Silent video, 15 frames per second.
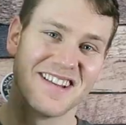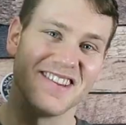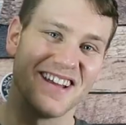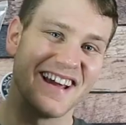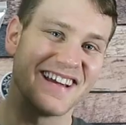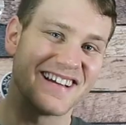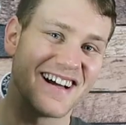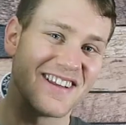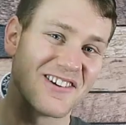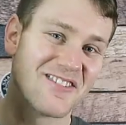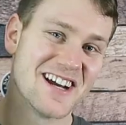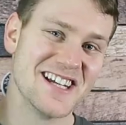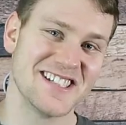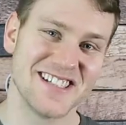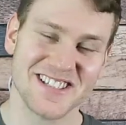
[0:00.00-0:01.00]
the light
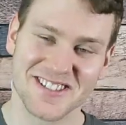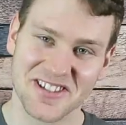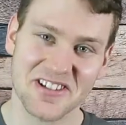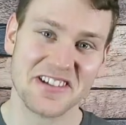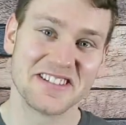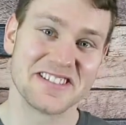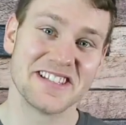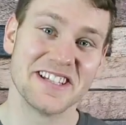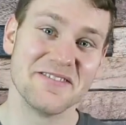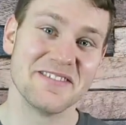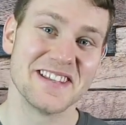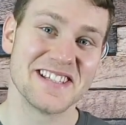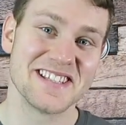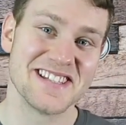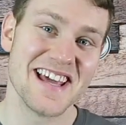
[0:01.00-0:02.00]
coloration so you can see
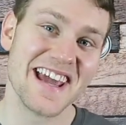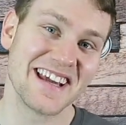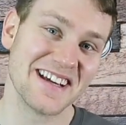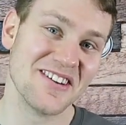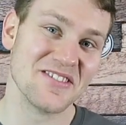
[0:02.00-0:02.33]
when the snake